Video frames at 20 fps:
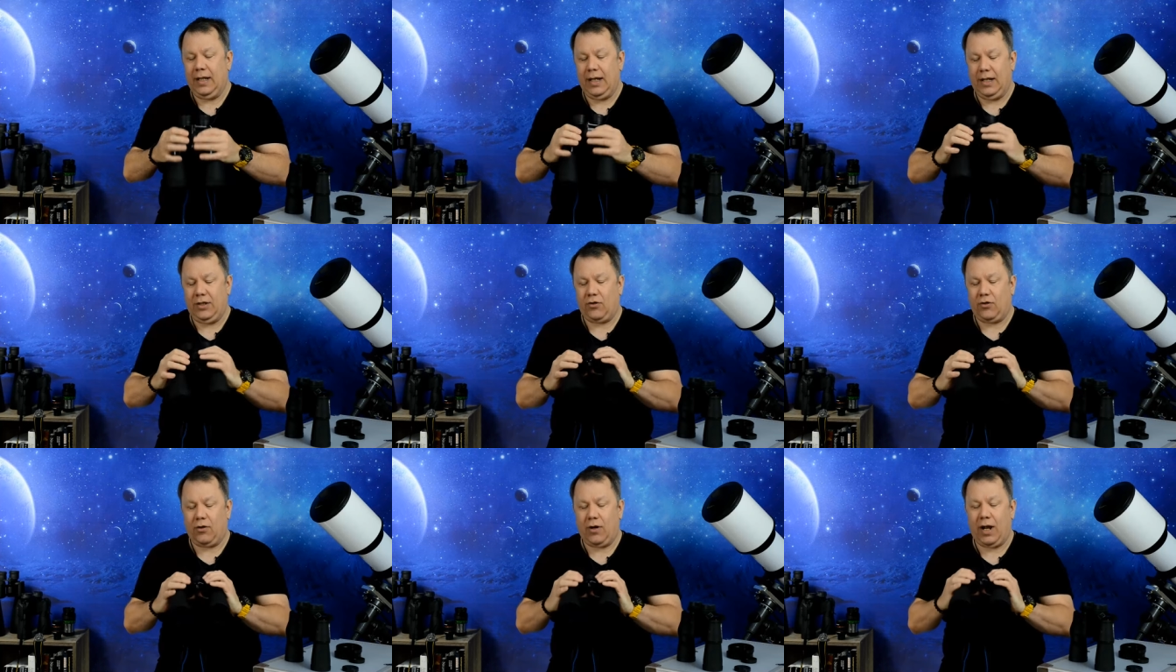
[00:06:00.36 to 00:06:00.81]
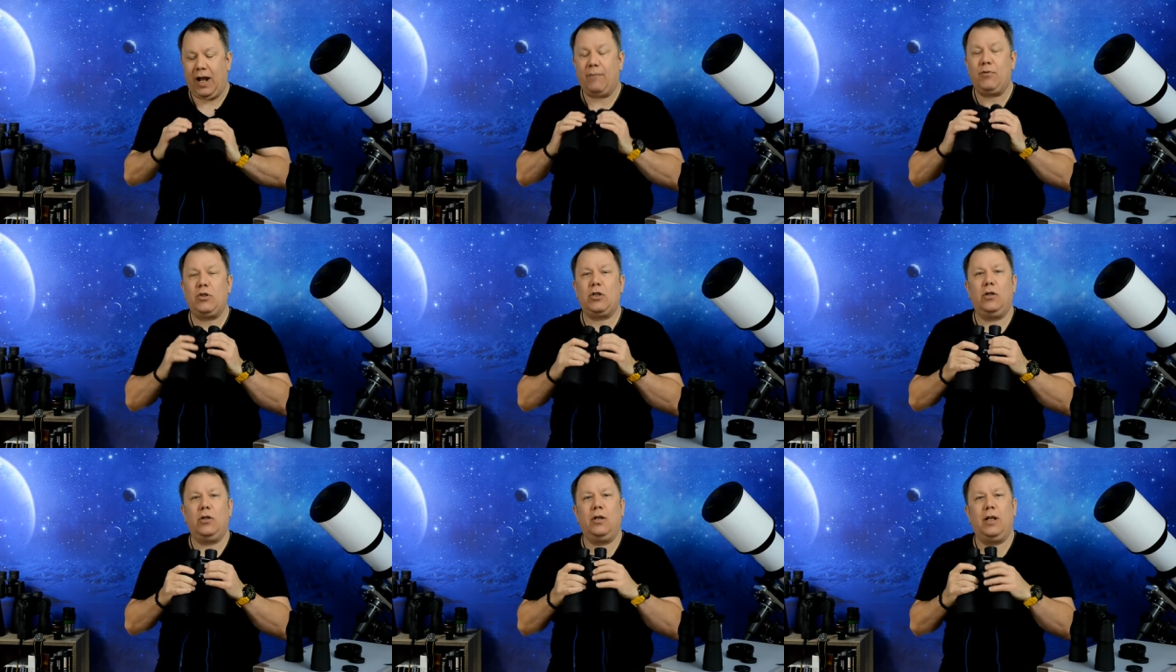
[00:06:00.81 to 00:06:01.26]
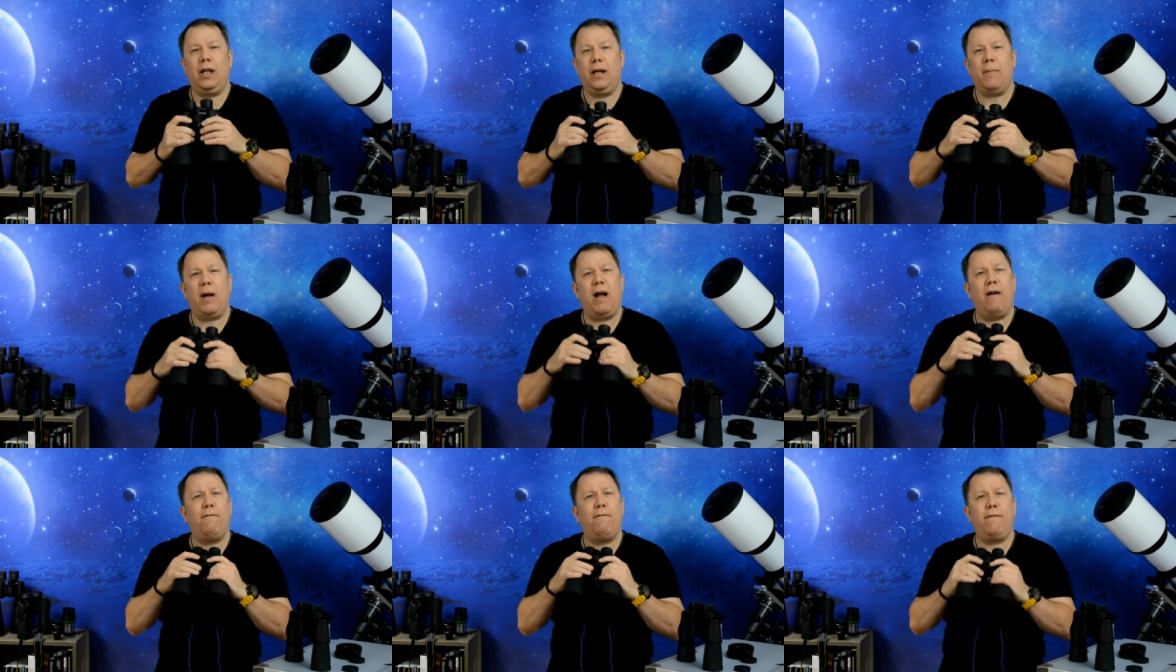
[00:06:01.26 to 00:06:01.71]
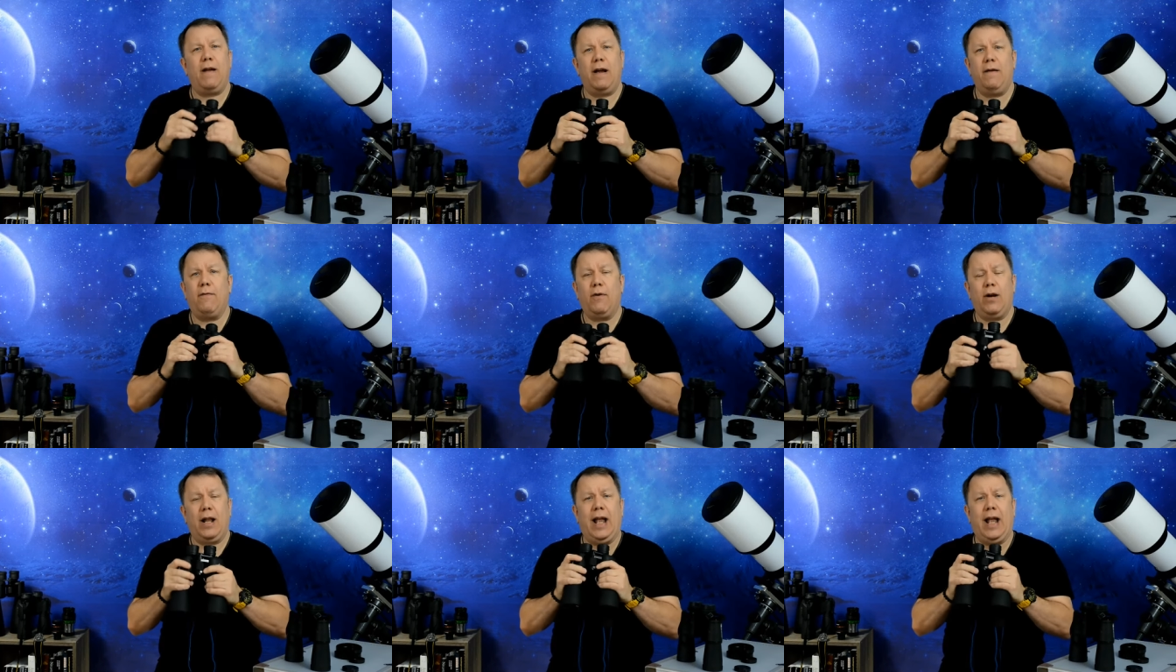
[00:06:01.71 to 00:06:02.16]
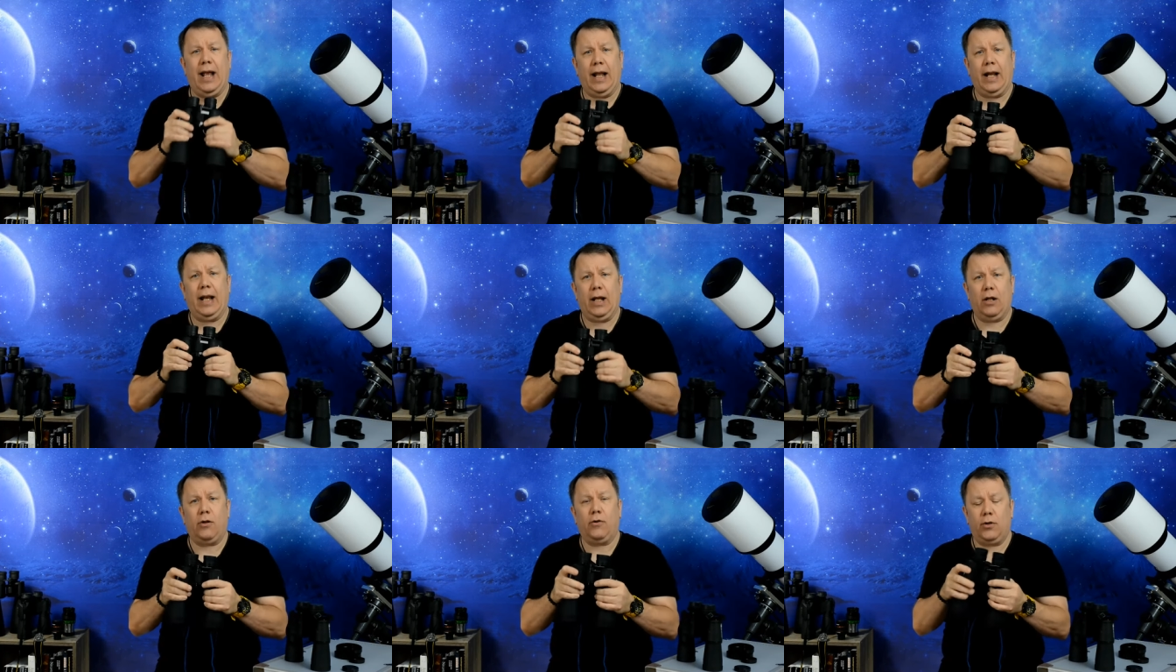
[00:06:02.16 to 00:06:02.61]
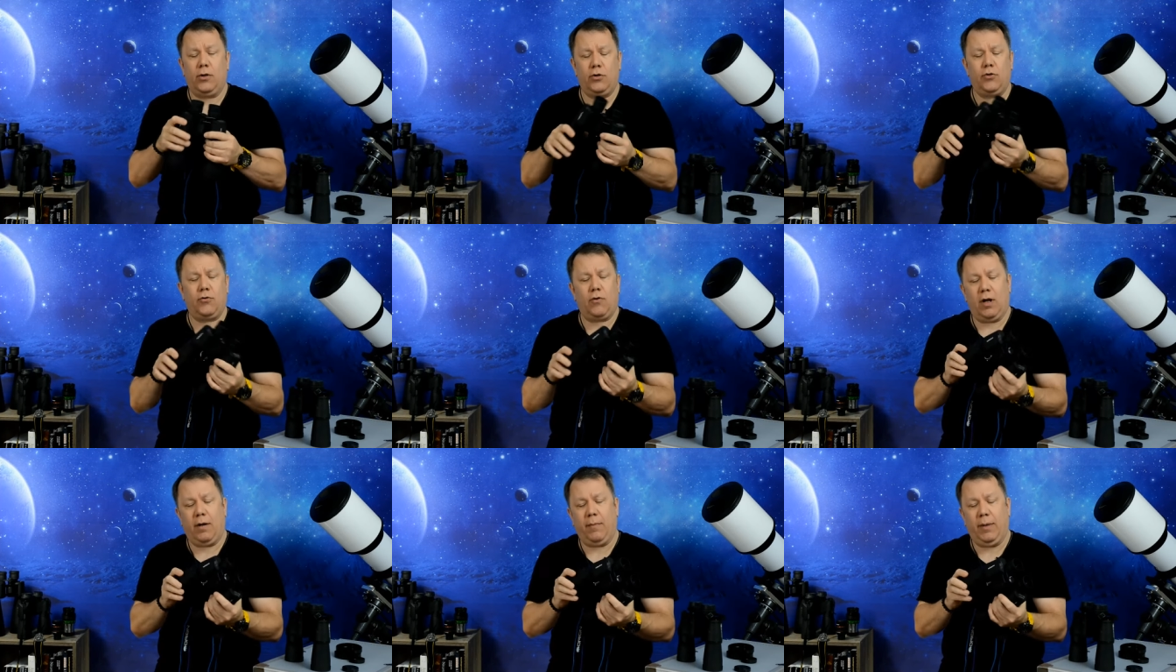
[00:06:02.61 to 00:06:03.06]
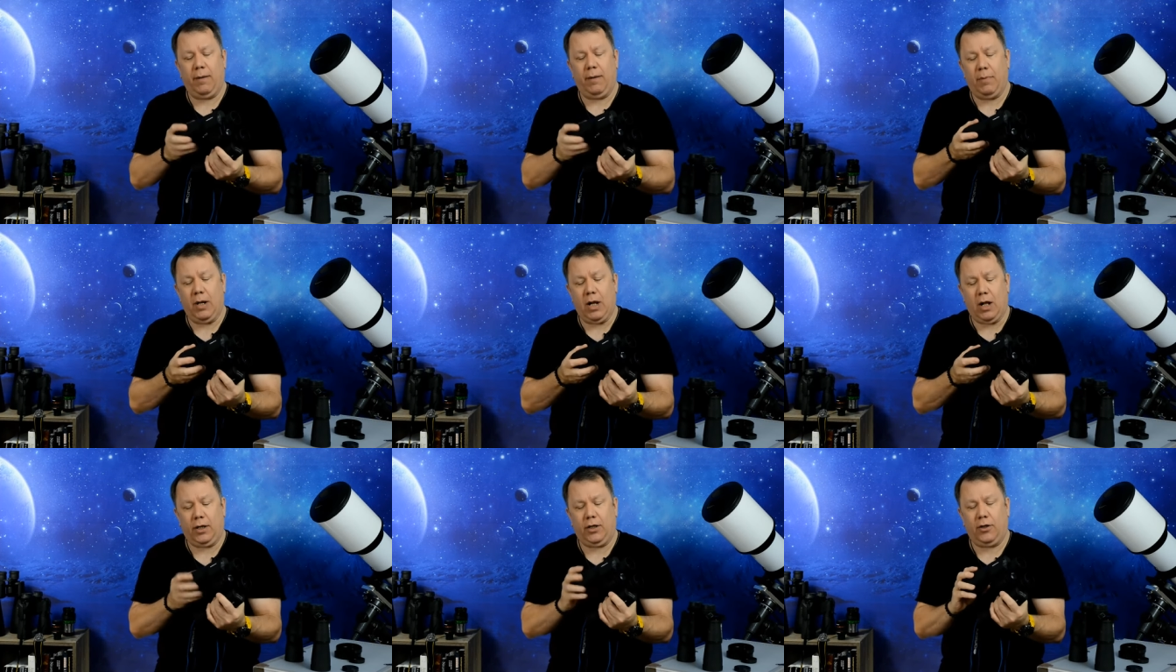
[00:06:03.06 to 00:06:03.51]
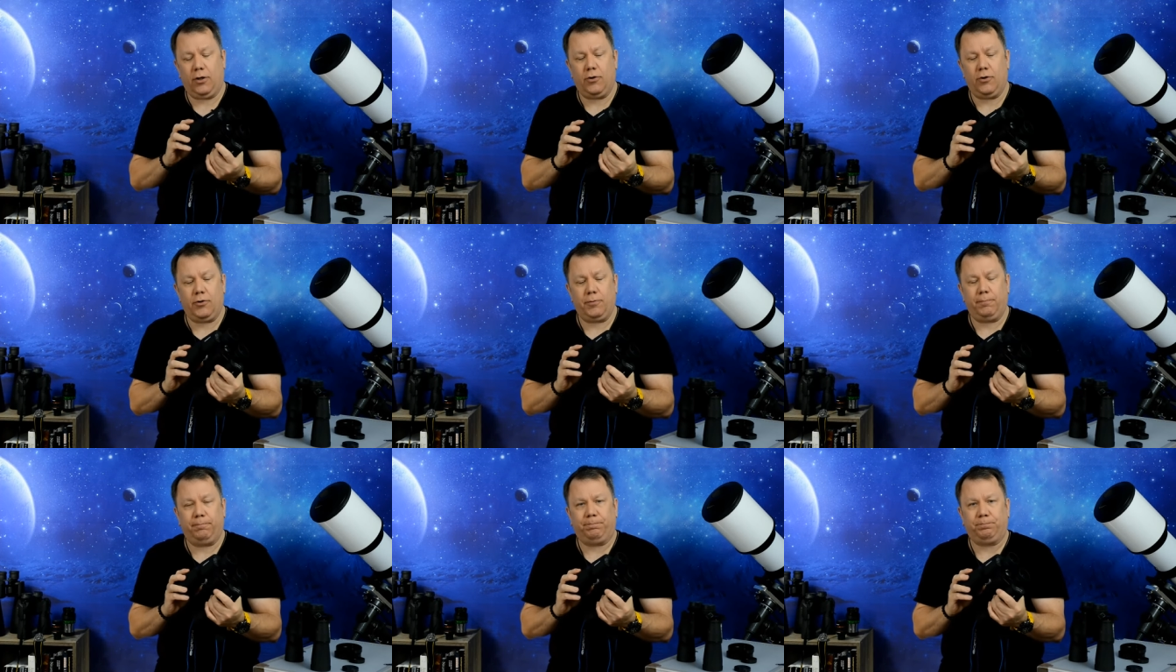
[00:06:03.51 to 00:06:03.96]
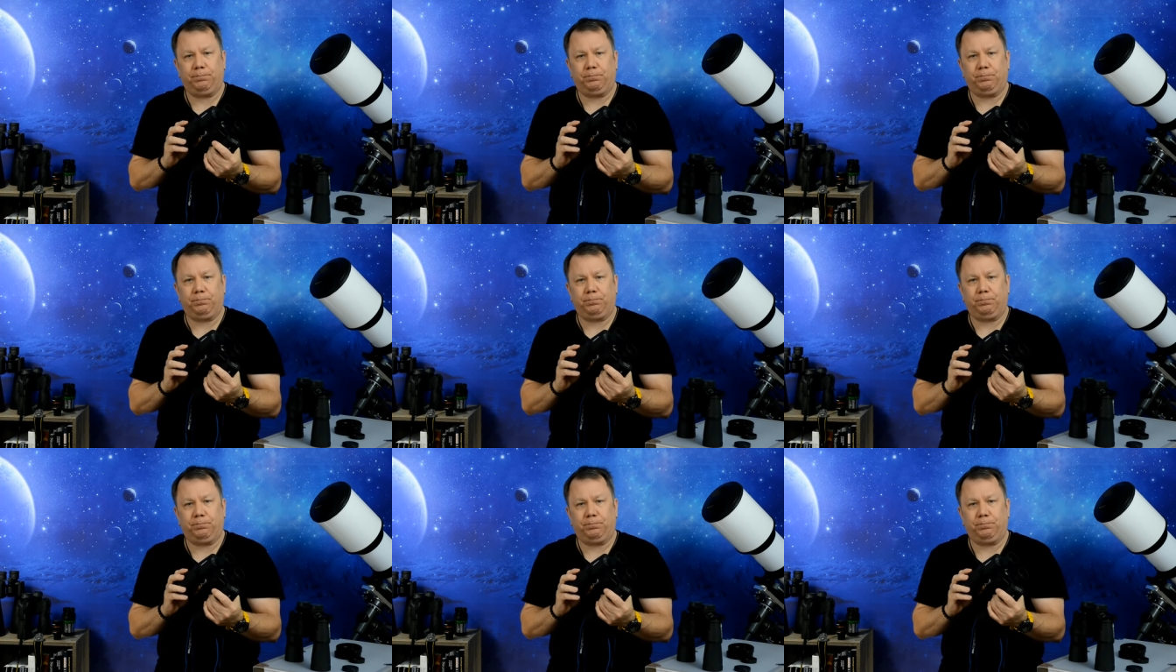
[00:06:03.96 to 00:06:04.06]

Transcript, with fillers: These are absolutely my favorite handheld astronomy binoculars.